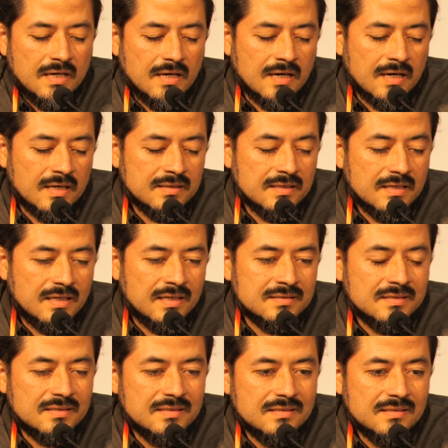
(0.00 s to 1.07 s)

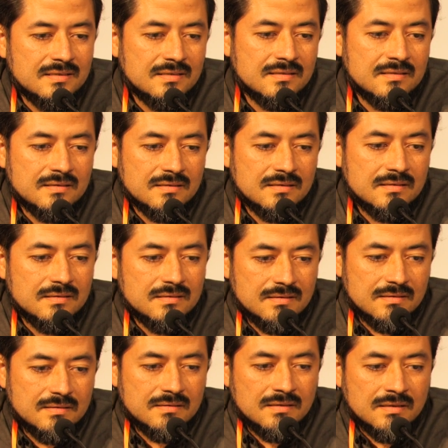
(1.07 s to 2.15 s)

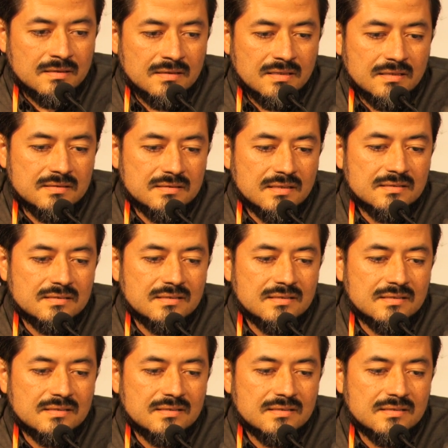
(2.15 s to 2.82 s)
In this